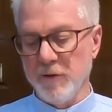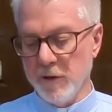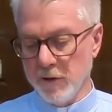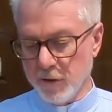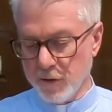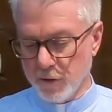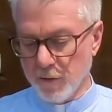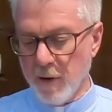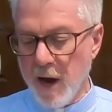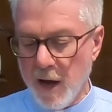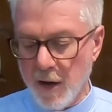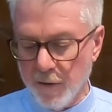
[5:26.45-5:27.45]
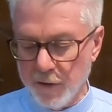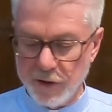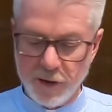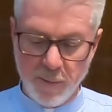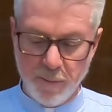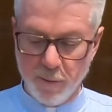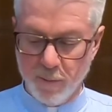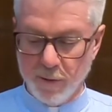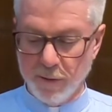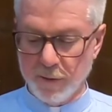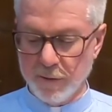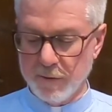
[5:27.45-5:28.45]
in the corral the shepherd
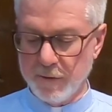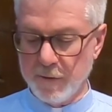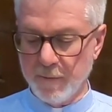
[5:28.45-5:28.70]
builds,